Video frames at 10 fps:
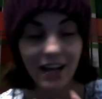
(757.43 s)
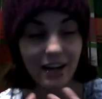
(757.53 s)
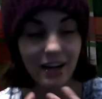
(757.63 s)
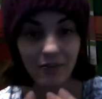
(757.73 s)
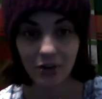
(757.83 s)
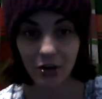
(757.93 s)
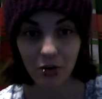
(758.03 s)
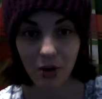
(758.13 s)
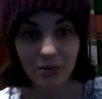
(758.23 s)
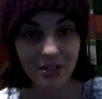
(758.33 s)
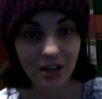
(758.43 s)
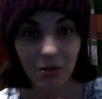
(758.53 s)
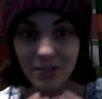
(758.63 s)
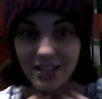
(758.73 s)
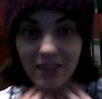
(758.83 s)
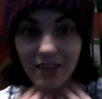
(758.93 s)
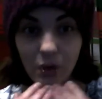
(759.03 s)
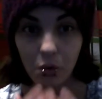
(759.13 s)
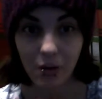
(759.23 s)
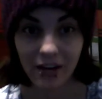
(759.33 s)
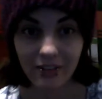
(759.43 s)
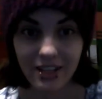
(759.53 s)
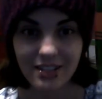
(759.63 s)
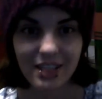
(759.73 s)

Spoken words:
I never knew. I was never aware of this.